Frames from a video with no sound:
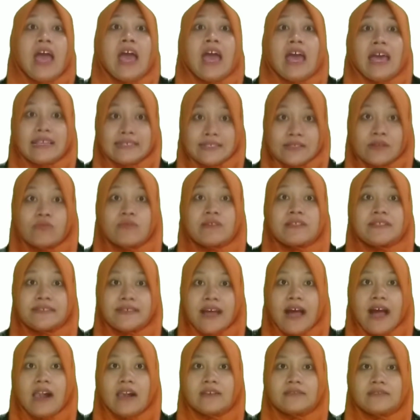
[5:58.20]
As a
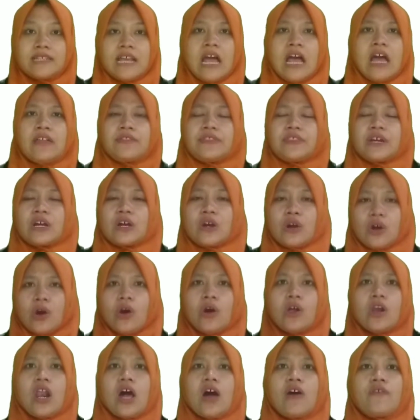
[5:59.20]
result, the
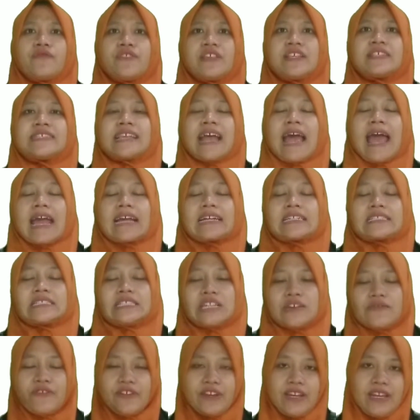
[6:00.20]
goal of this
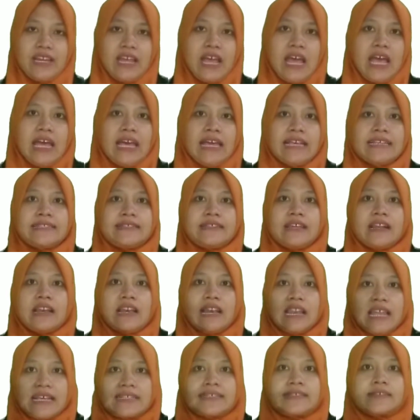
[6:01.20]
activity is the
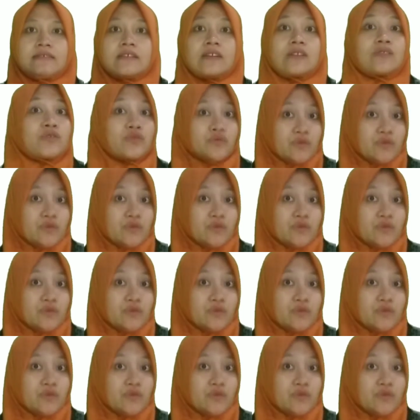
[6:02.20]
listener's